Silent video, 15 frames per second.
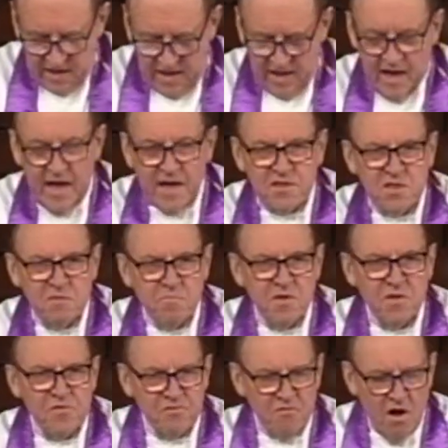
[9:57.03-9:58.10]
had to be
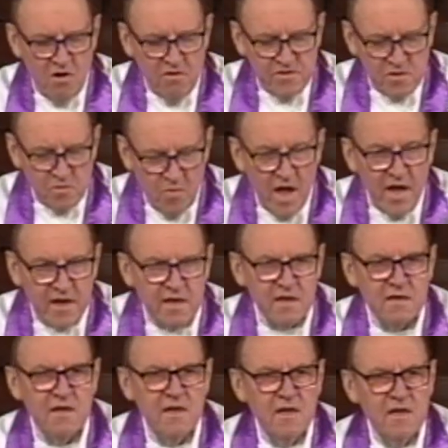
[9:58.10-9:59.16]
thrown
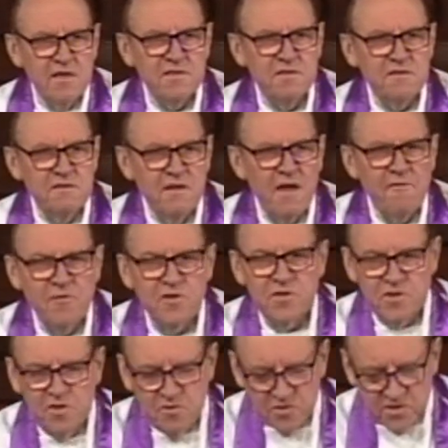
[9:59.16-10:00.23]
away and never
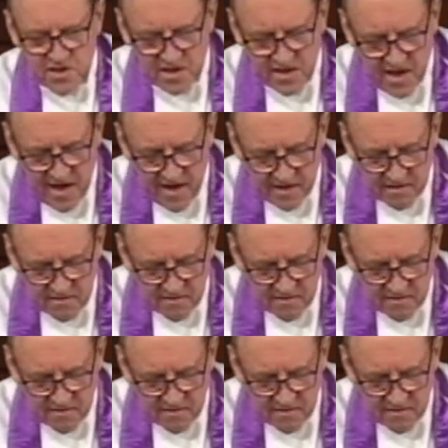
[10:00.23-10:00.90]
used again.